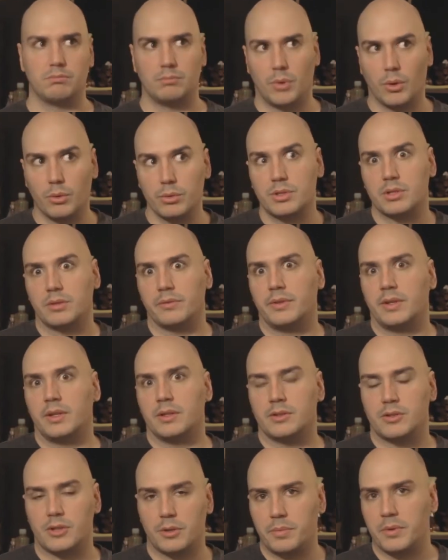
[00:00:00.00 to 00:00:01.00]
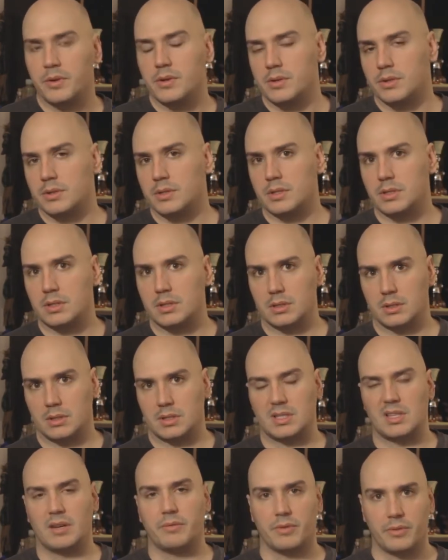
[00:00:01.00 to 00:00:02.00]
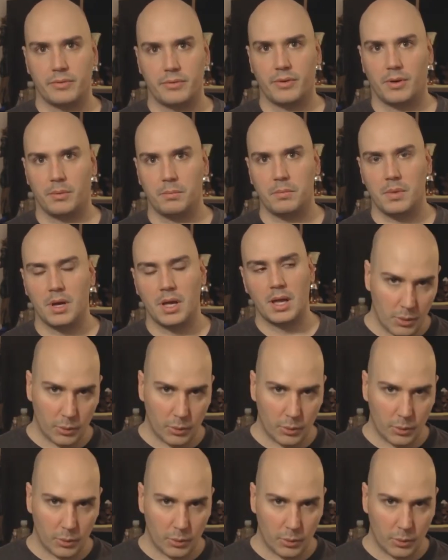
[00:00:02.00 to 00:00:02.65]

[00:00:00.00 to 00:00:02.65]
most of the entrepreneurs suffer from,